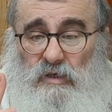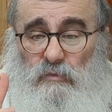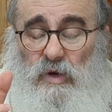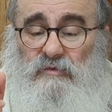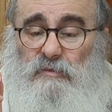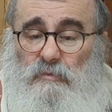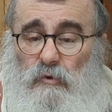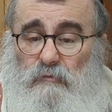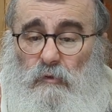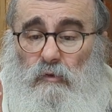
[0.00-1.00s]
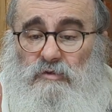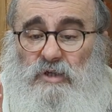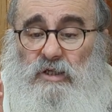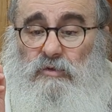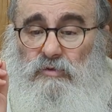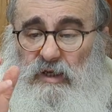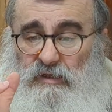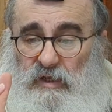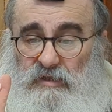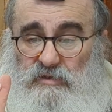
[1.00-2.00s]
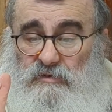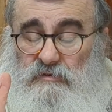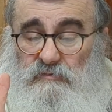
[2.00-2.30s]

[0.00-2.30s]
We have to be more focused on uniqueness.